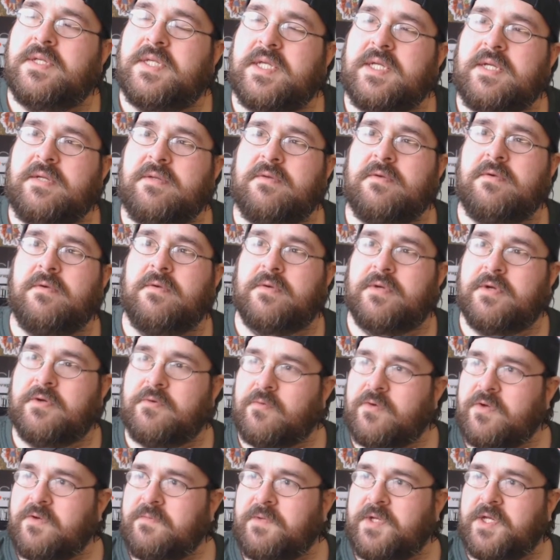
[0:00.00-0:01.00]
it's either
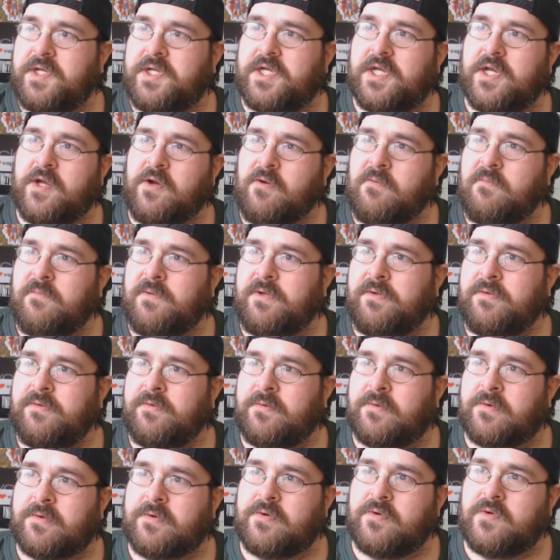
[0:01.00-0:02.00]
creamy
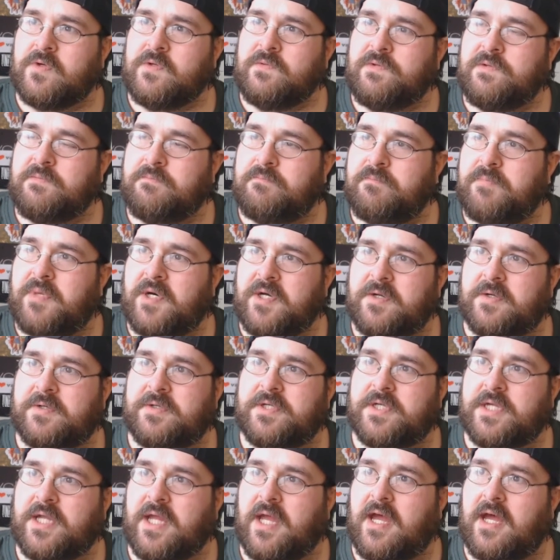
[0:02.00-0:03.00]
caramel or creamy
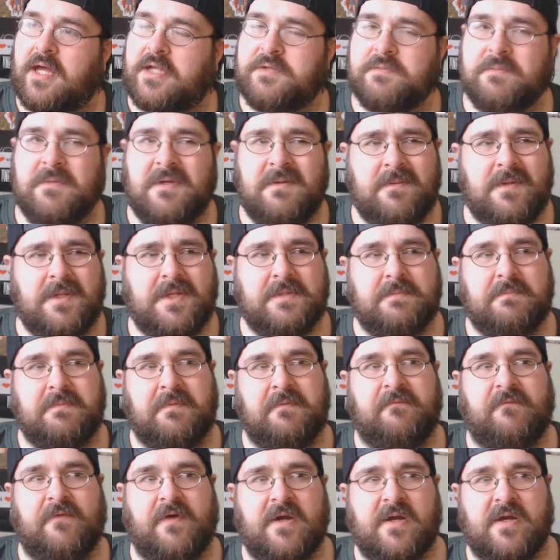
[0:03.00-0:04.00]
butterscotch. Maybe it's
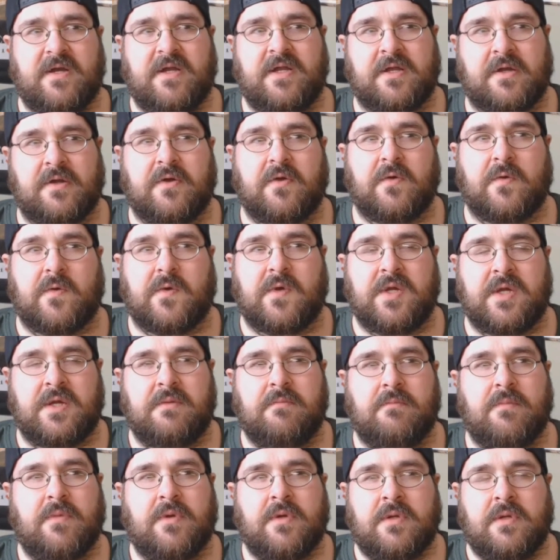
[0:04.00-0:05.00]
Bavarian cream.
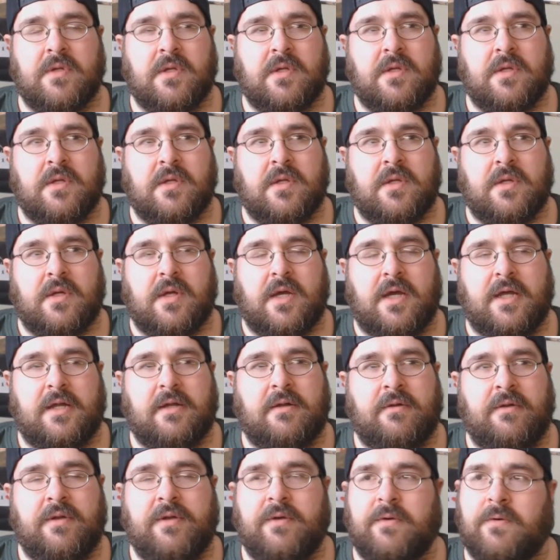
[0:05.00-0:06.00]
I
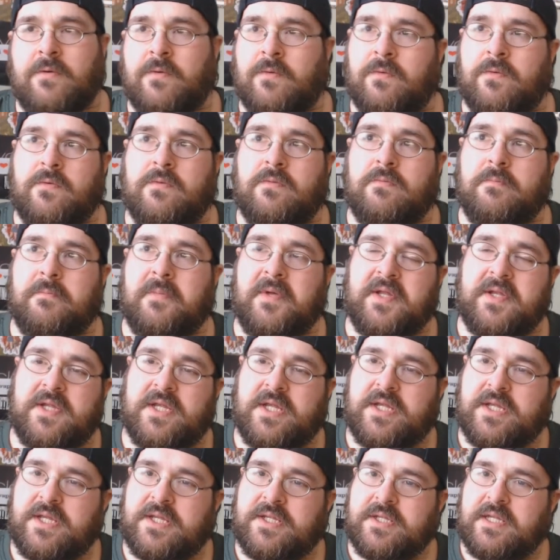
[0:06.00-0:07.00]
don't know,
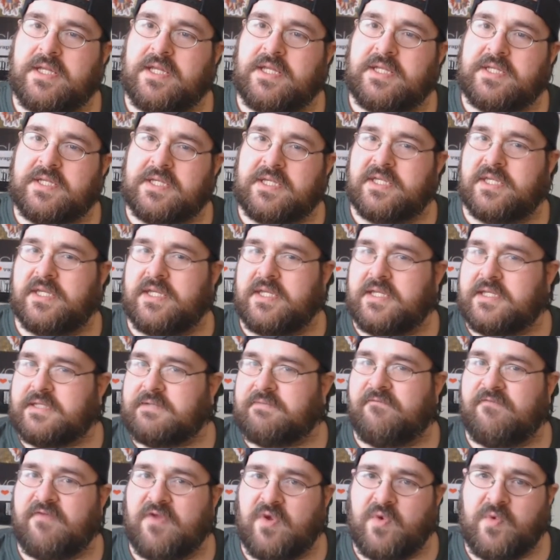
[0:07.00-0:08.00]
but it's
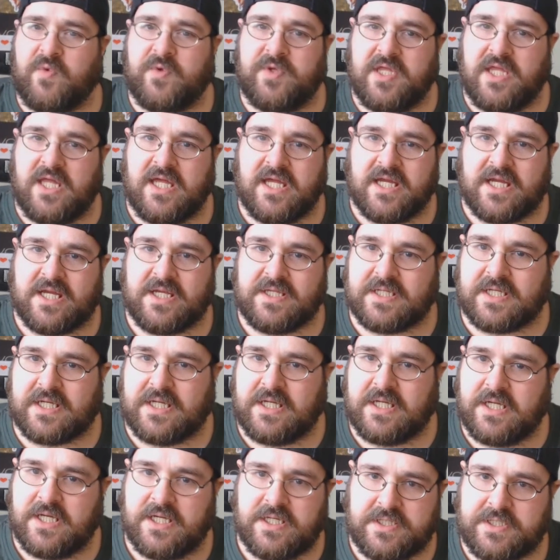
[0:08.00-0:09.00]
flowing like it's
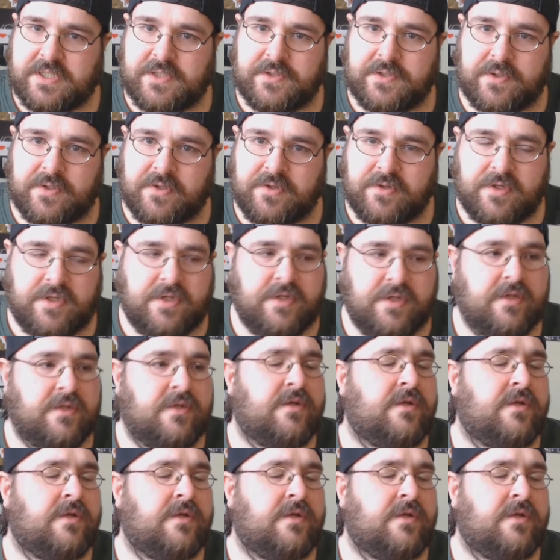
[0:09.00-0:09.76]
a custard.